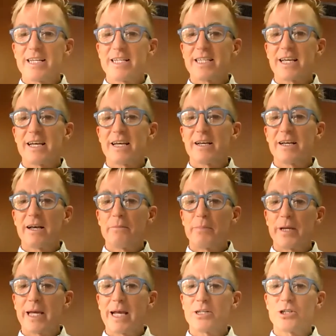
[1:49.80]
is a
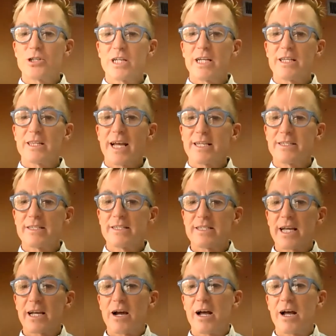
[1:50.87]
Ph.D. licensed
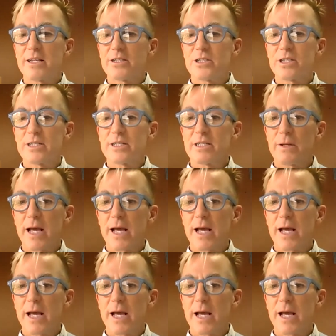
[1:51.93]
psychologist,